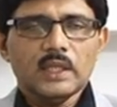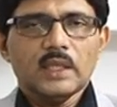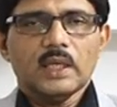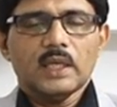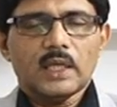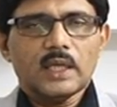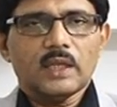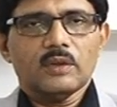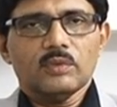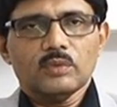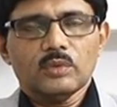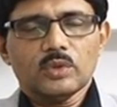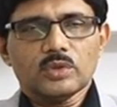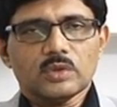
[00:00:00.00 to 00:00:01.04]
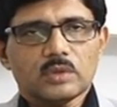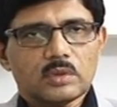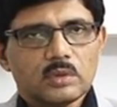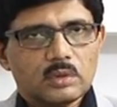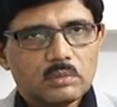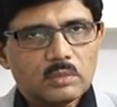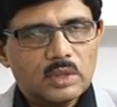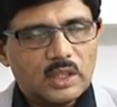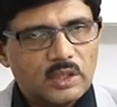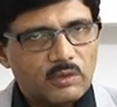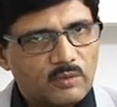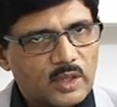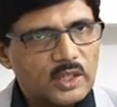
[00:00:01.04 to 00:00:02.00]
was
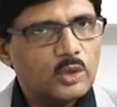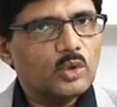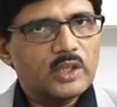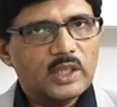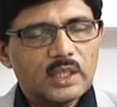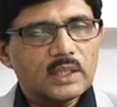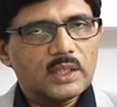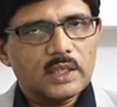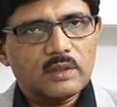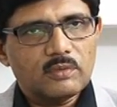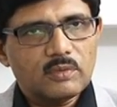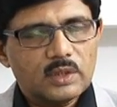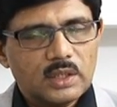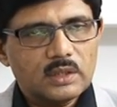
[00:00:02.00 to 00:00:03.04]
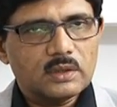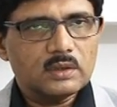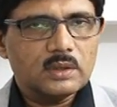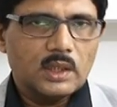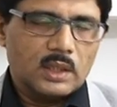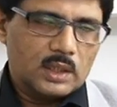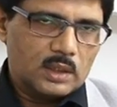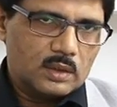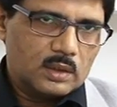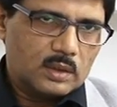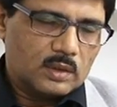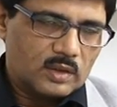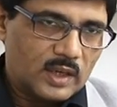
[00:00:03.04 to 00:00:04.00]
evaluating that it is
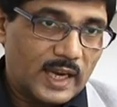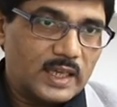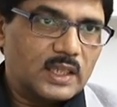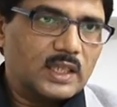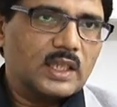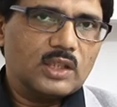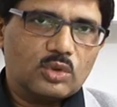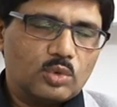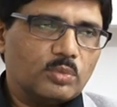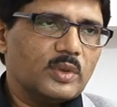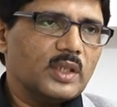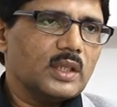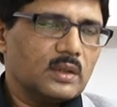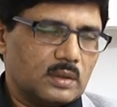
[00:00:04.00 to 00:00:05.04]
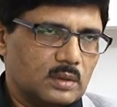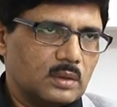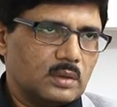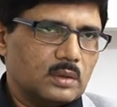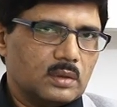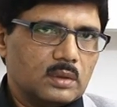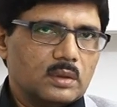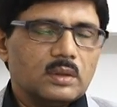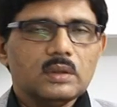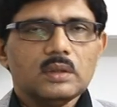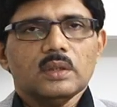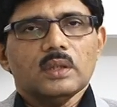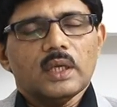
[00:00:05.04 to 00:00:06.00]
right thing to bring,
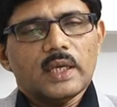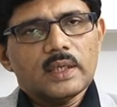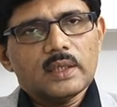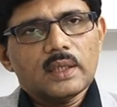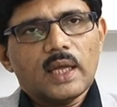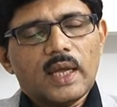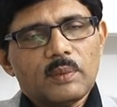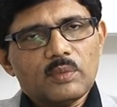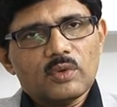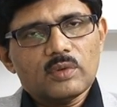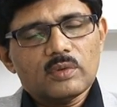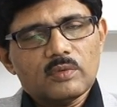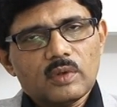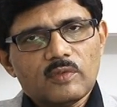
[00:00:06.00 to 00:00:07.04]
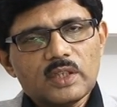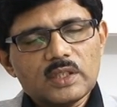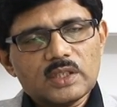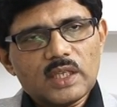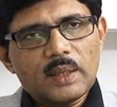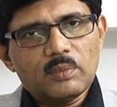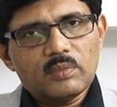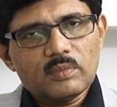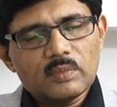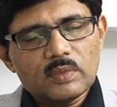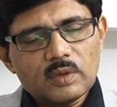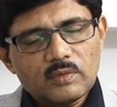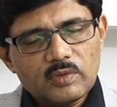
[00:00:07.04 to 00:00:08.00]
and once I am
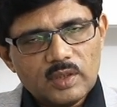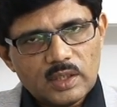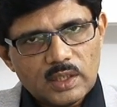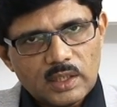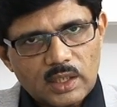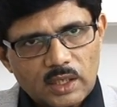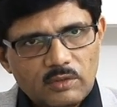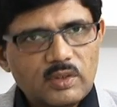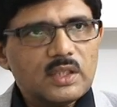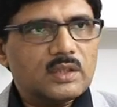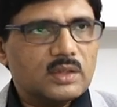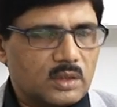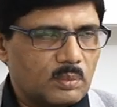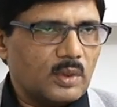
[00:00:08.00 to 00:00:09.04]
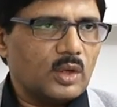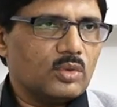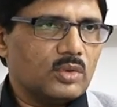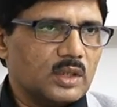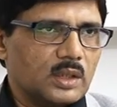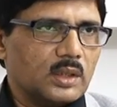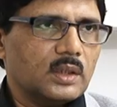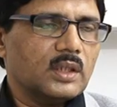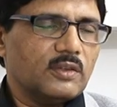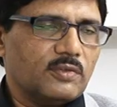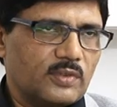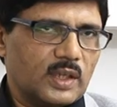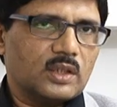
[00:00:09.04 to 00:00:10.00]
very convinced about the
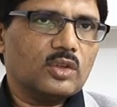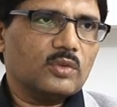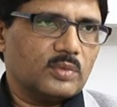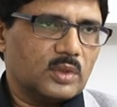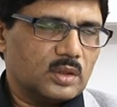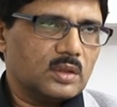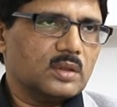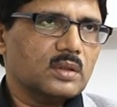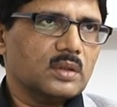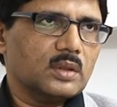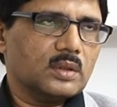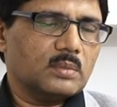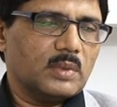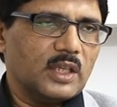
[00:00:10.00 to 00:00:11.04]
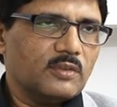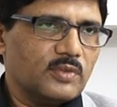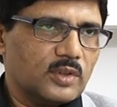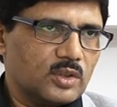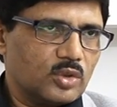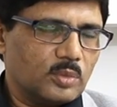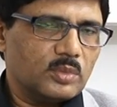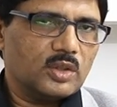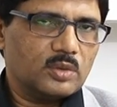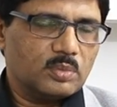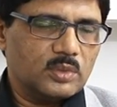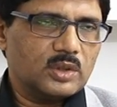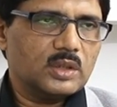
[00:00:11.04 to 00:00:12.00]
effect of this benefits of
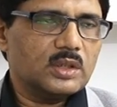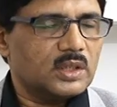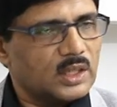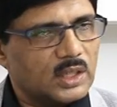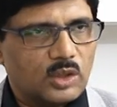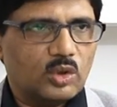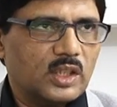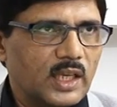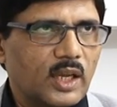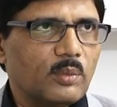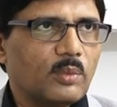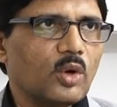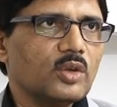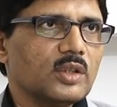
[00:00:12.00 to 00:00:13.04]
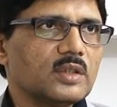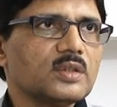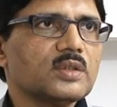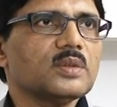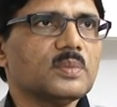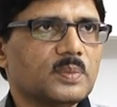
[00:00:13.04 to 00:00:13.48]
this machine, then only I brought this.